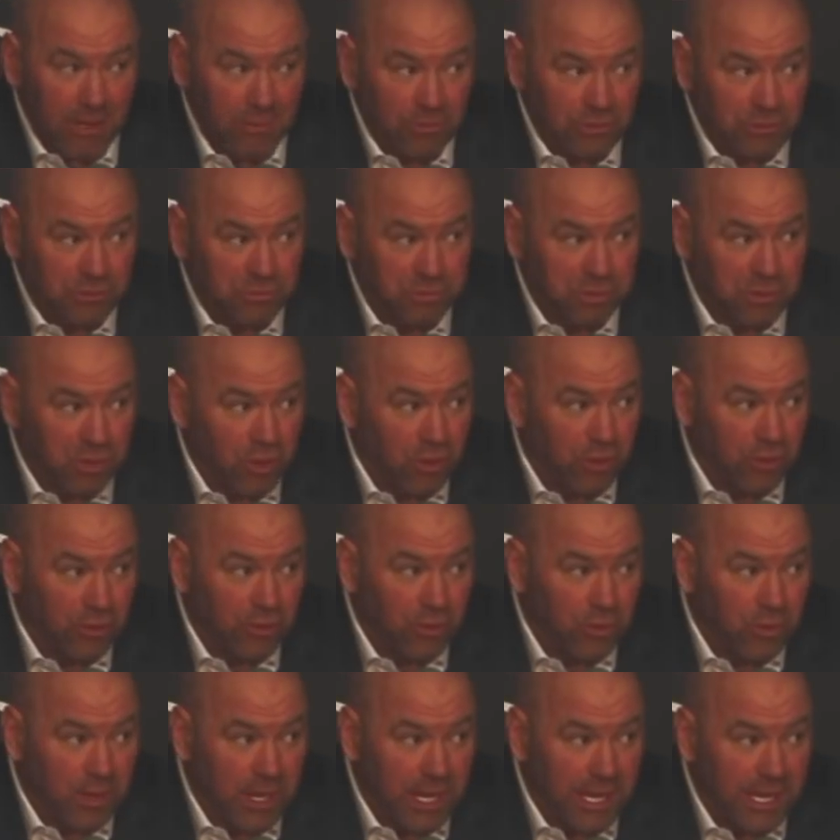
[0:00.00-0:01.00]
I was
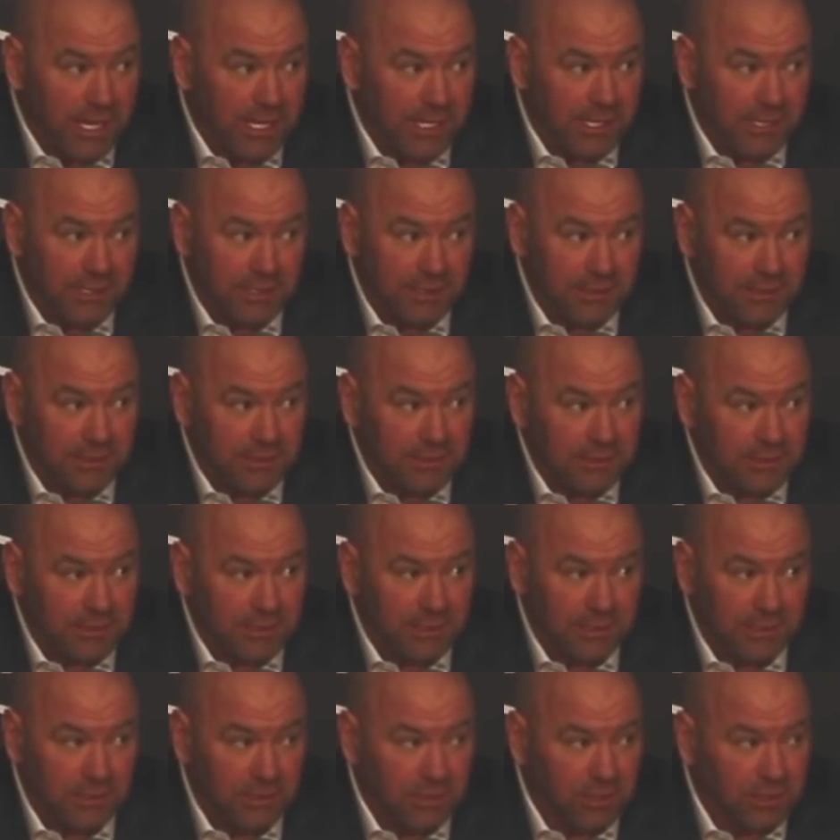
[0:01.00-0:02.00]
blown away.
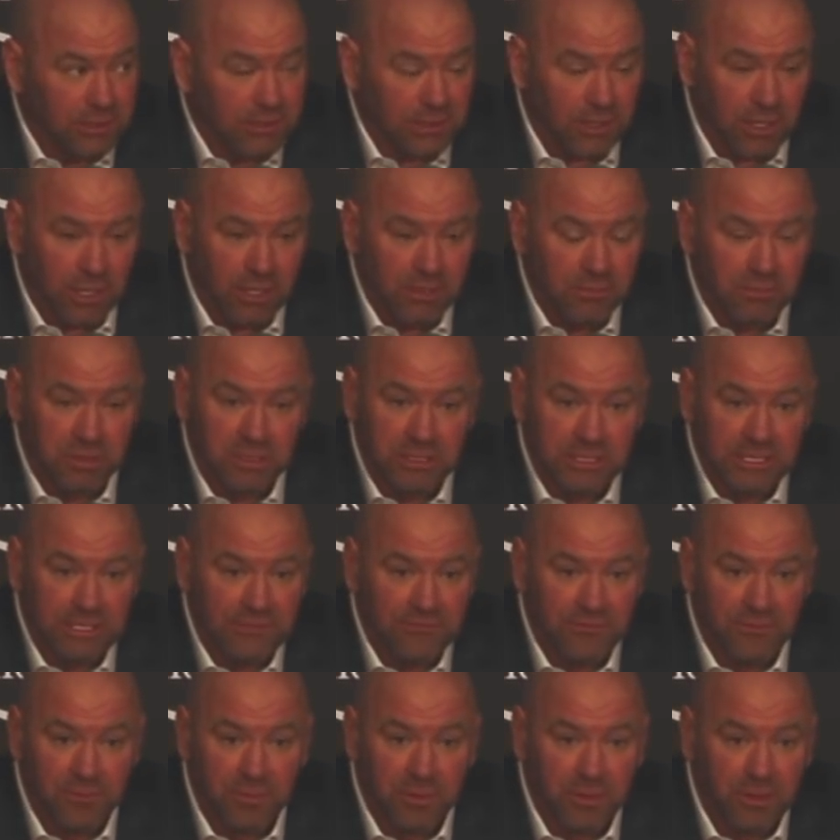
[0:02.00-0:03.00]
He looked
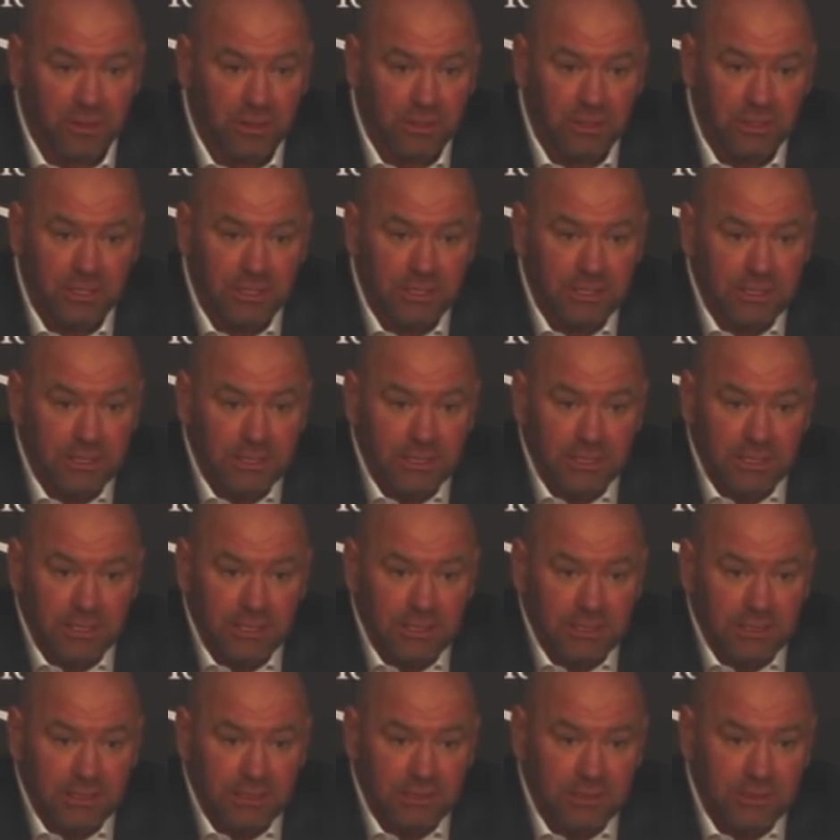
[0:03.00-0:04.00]
unbelievable.
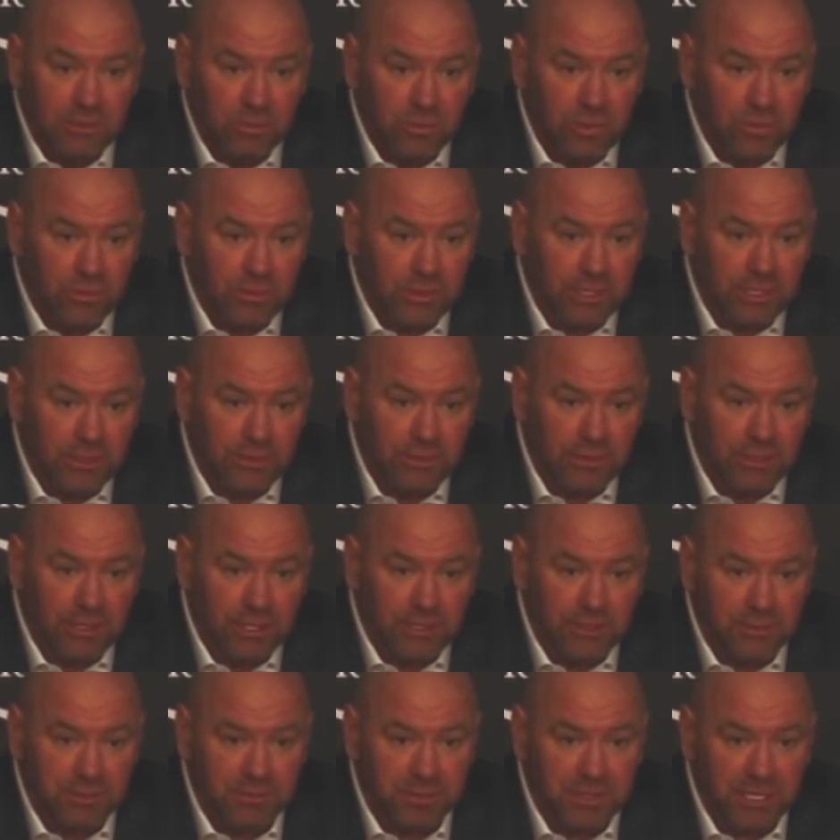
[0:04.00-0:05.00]
You won't hear
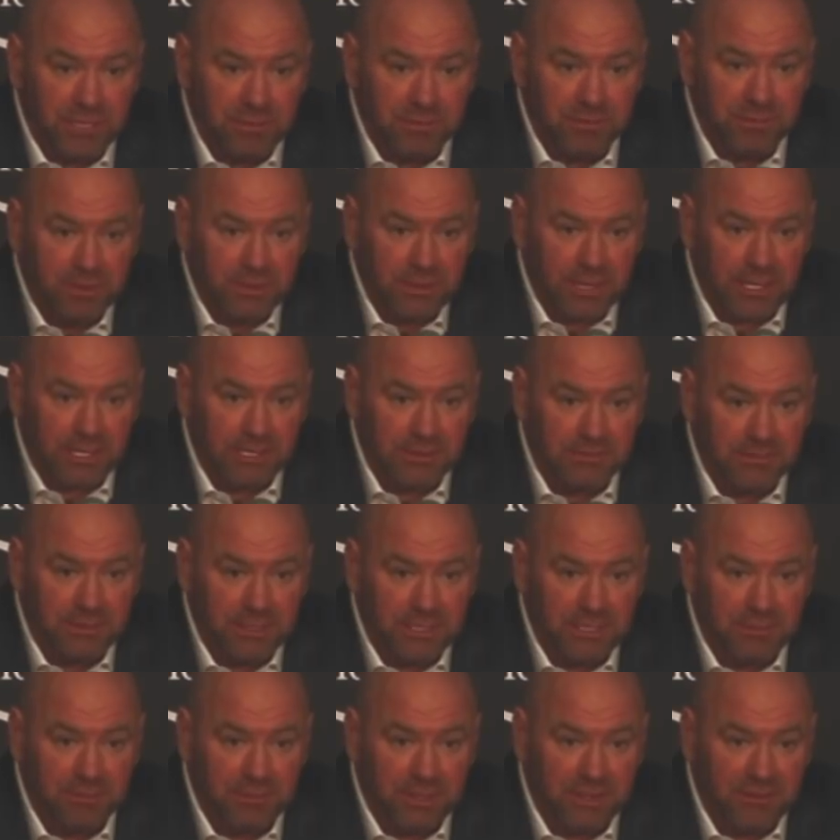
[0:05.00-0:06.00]
another peep out of
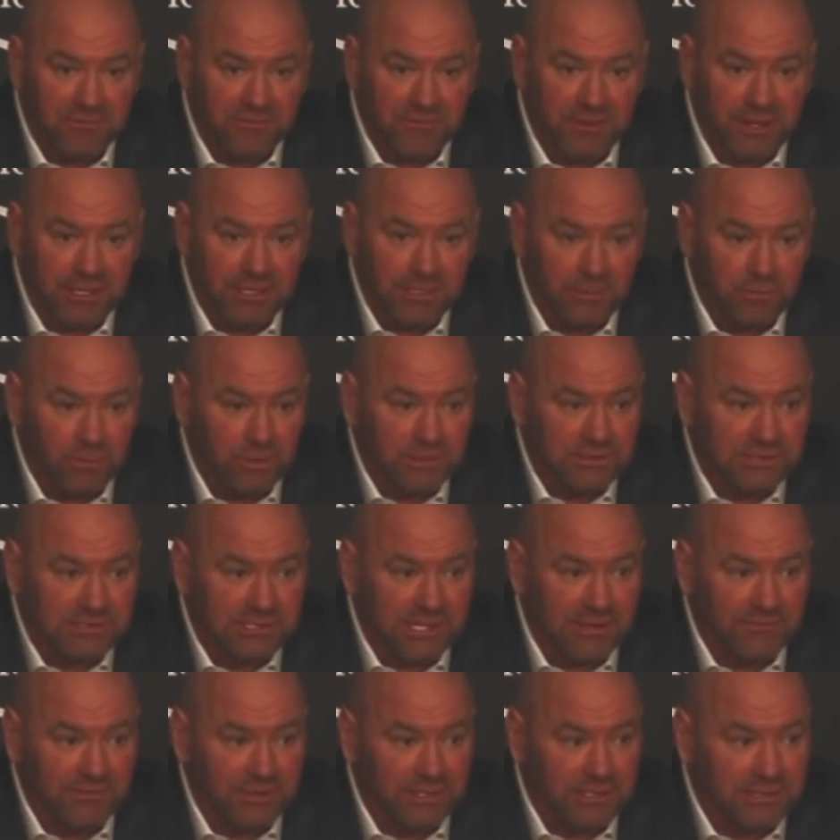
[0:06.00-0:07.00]
me about fighting at
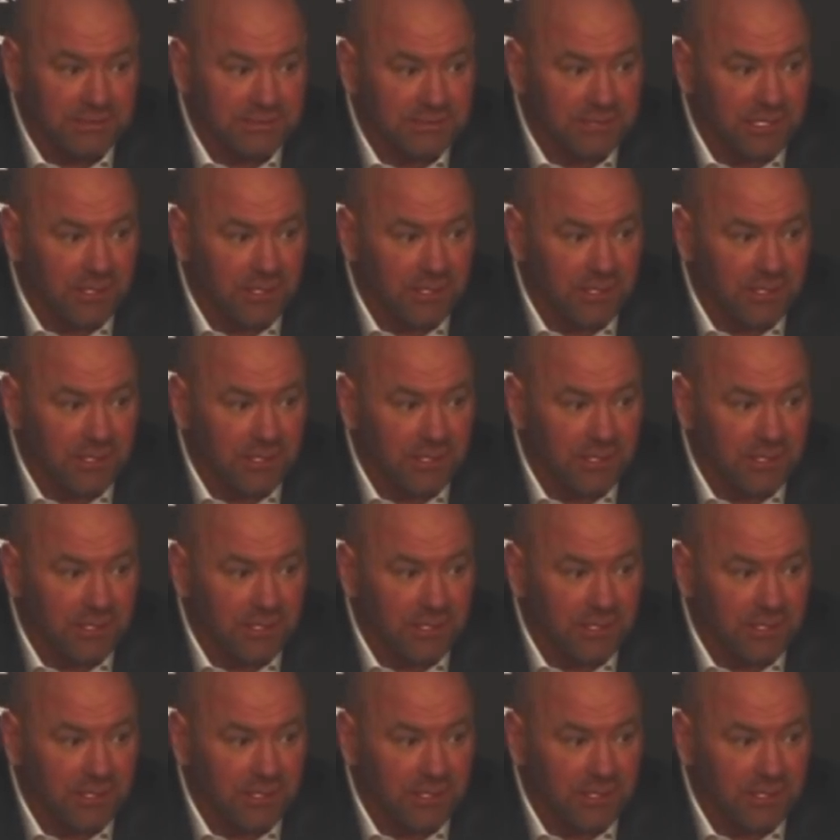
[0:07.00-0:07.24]
170.